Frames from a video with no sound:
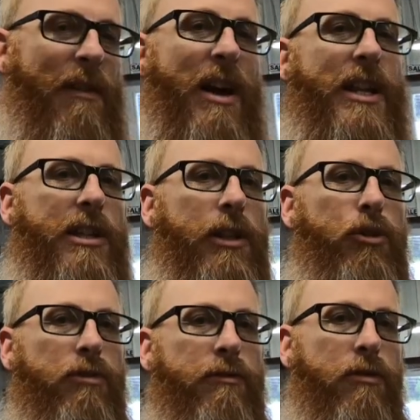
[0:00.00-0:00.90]
got a
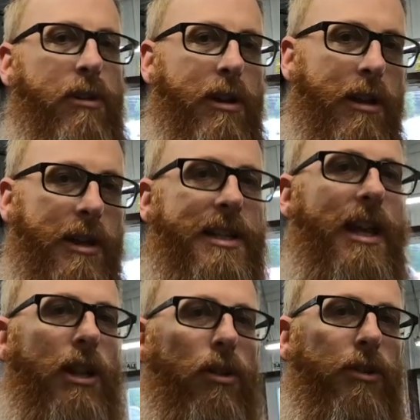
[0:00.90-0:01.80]
solution for it. Let's
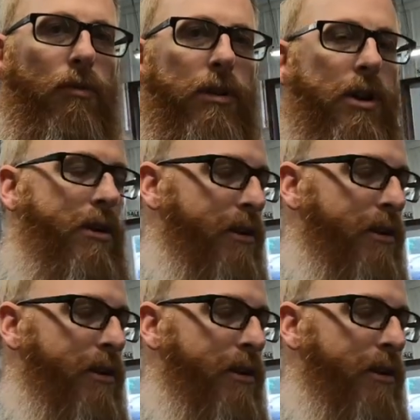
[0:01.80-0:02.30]
take a look at the rear.